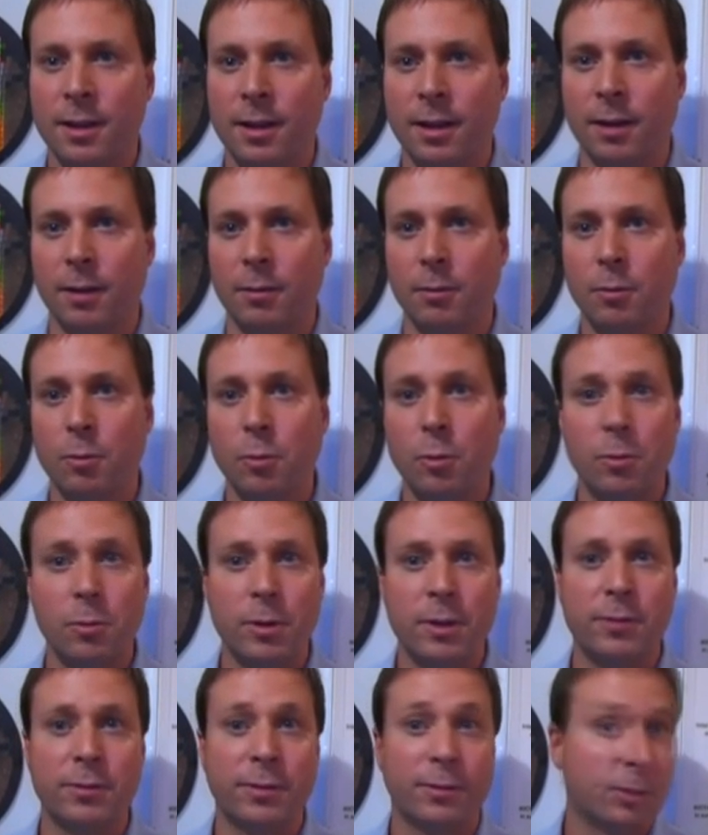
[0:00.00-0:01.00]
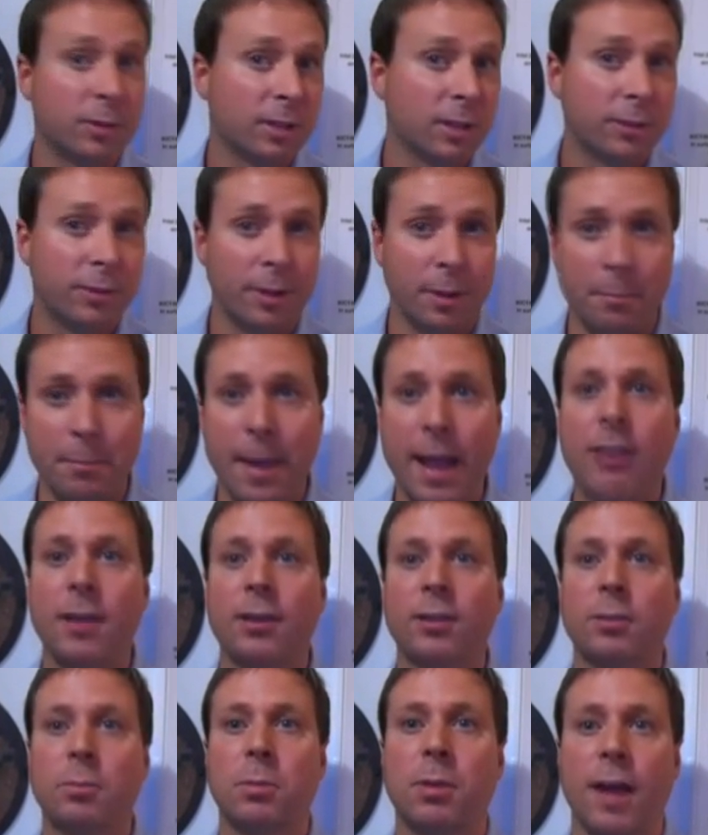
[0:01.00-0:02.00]
Uh, we've delivered a
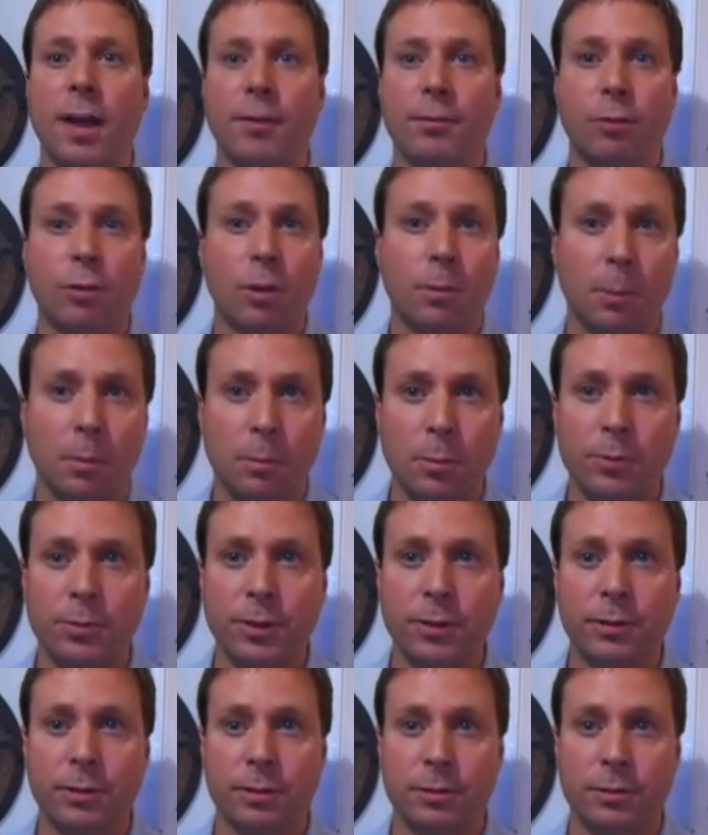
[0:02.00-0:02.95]
balanced platform. We're moving